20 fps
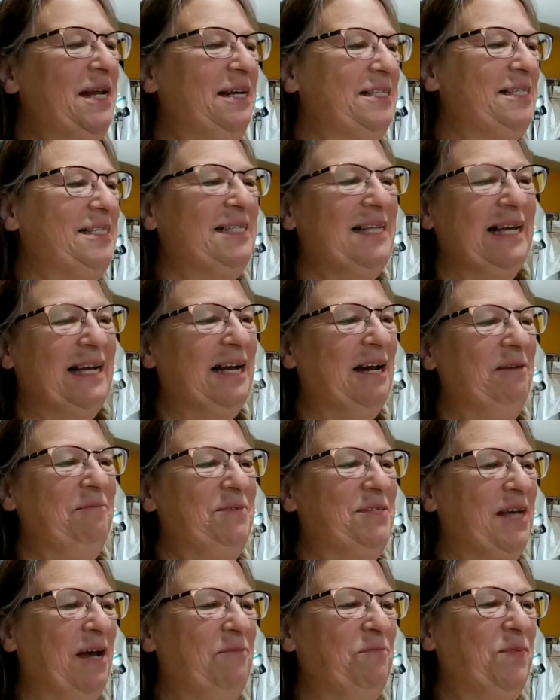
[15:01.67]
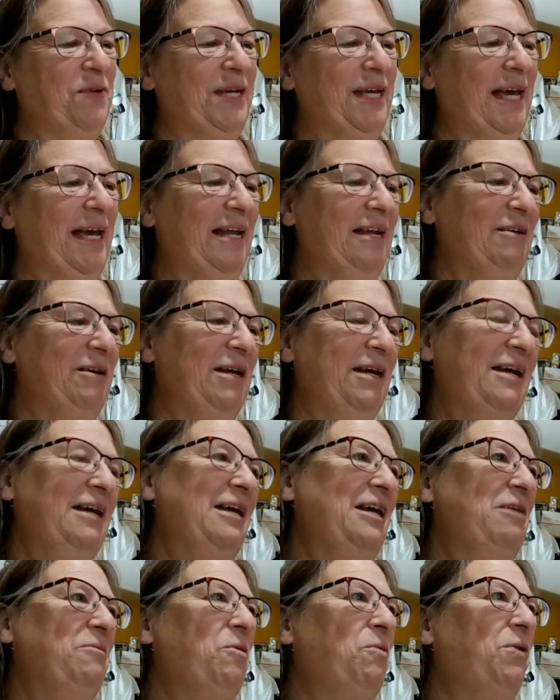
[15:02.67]
else that comes up again.
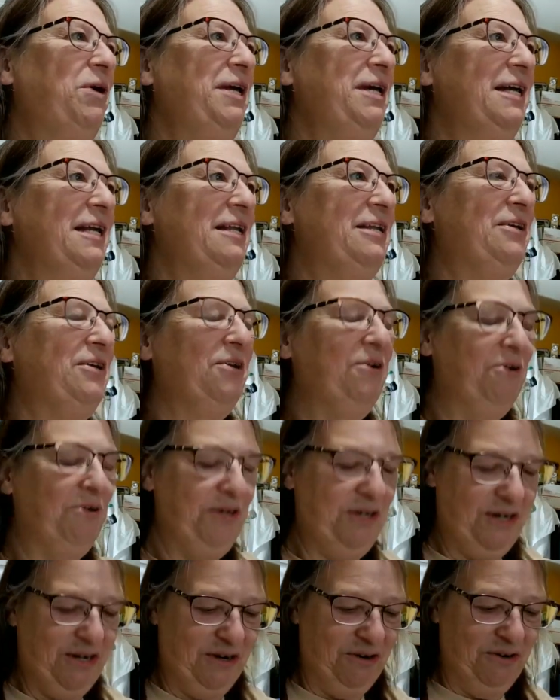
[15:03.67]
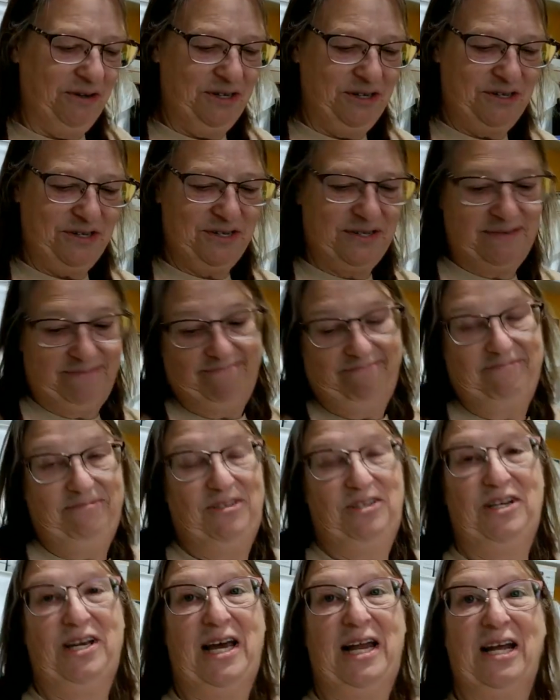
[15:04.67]
But what are you going to do? You know,
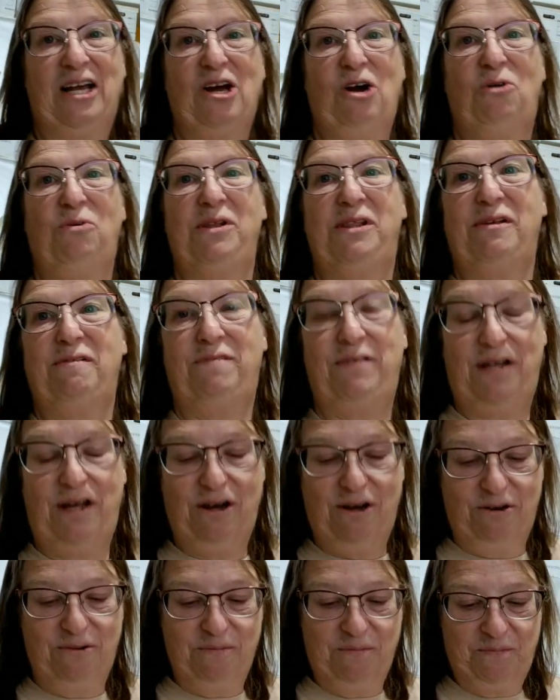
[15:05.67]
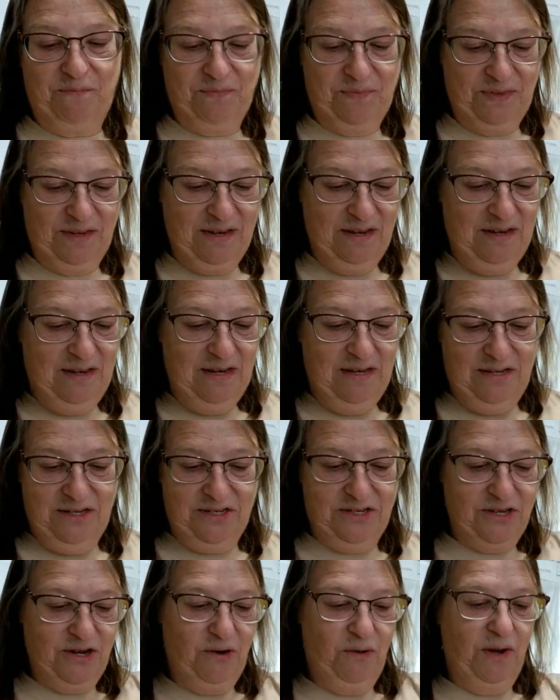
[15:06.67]
you got to go with the flow.
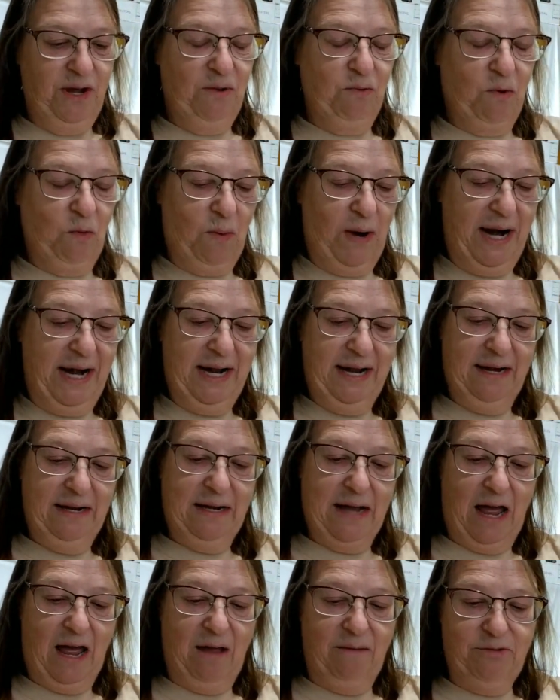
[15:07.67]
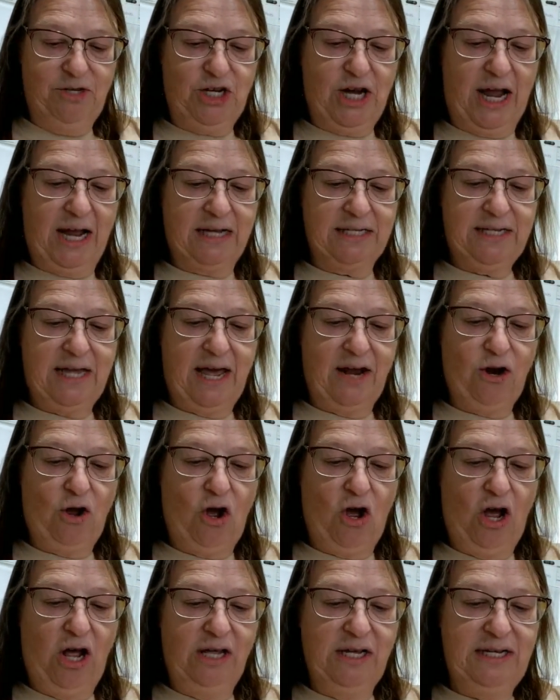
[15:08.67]
So, and we're waiting. Jack's had
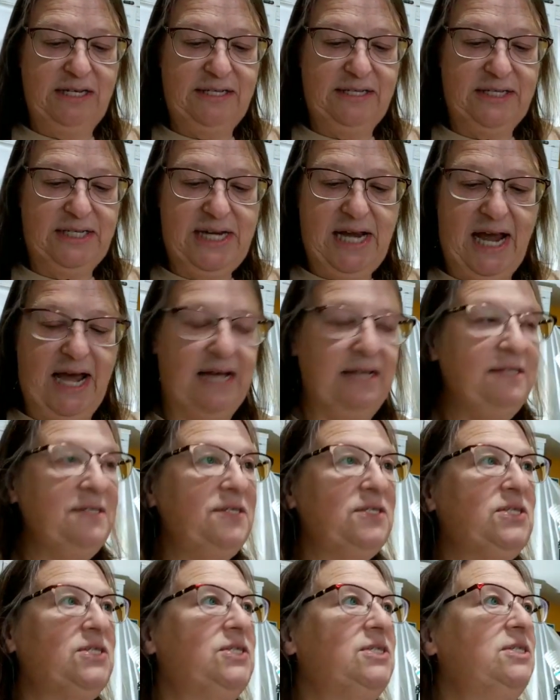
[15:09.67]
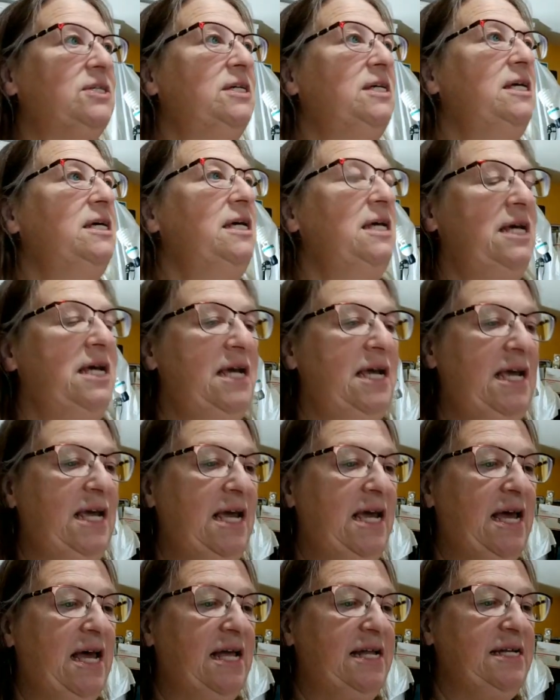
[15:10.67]
all his tests,
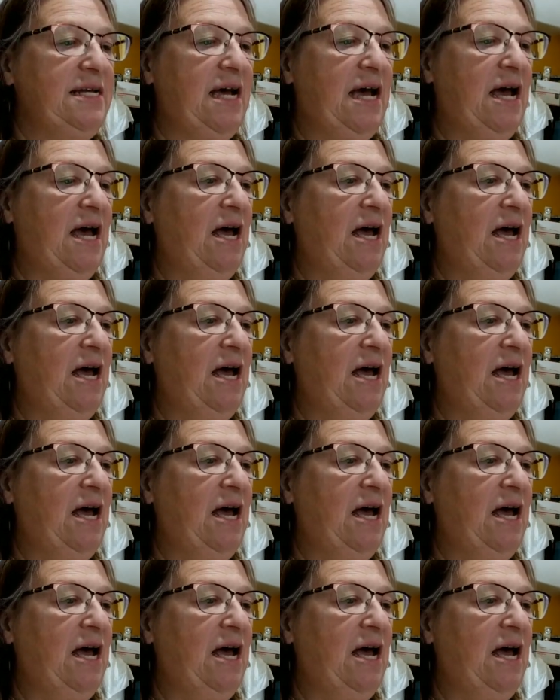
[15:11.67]
and